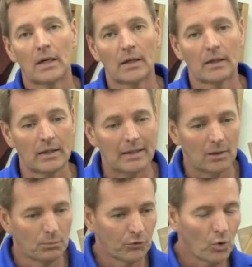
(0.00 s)

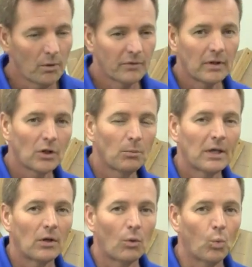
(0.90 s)
It absorbs a little
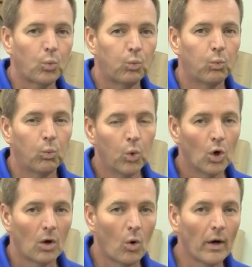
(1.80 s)
bit of the
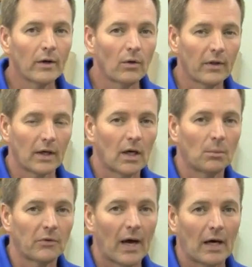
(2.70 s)
oil that
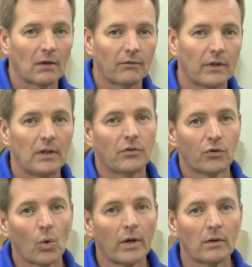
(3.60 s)
comes out of the
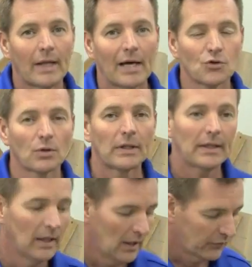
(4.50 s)
soil
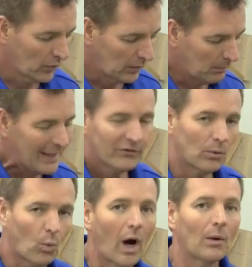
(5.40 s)
naturally, so it makes
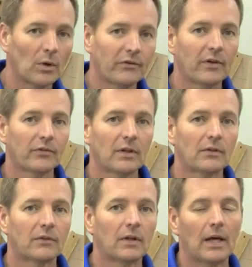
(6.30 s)
it rot
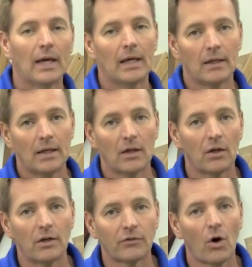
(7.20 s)
resistant, and
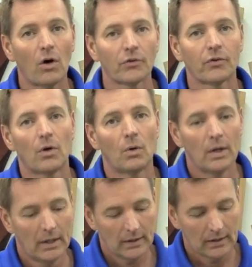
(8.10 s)
it is also